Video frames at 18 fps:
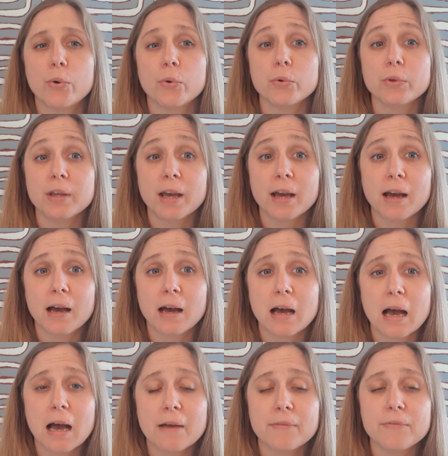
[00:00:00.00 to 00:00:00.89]

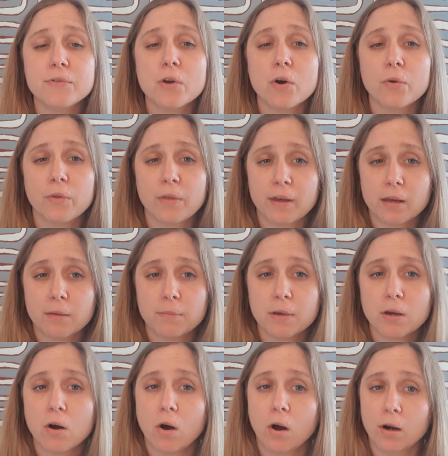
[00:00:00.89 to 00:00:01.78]
Yeah, I know that they can
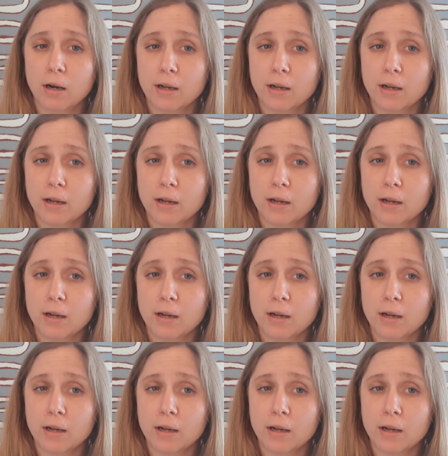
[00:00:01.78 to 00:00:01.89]
be hard.